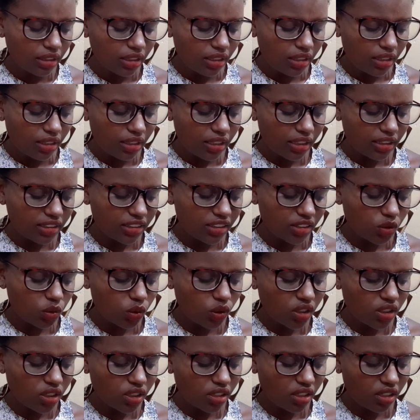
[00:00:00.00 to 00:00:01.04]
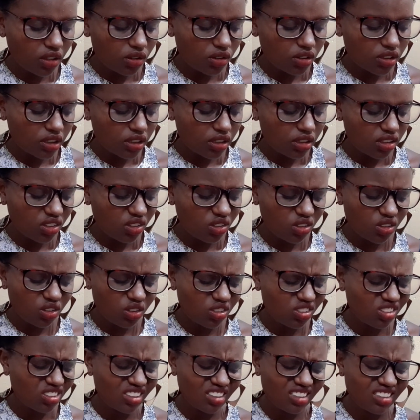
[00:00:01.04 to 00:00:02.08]
let's say 20,000. No,
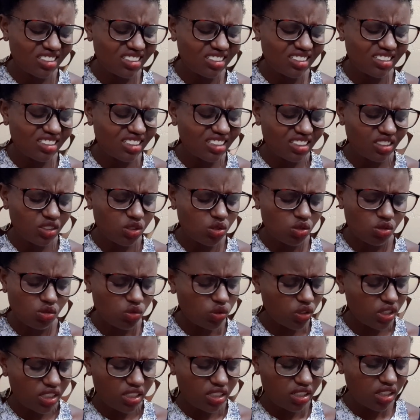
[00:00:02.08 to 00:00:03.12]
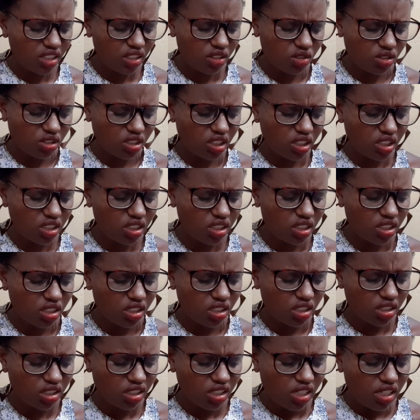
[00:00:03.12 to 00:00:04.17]
it didn't get to 20,000.
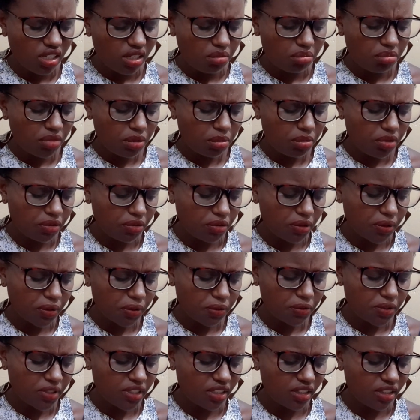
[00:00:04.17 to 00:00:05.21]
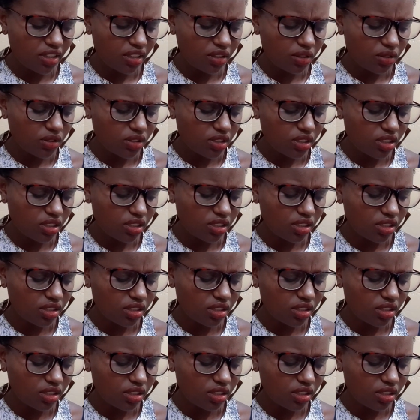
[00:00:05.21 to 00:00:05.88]
Maybe 15,000.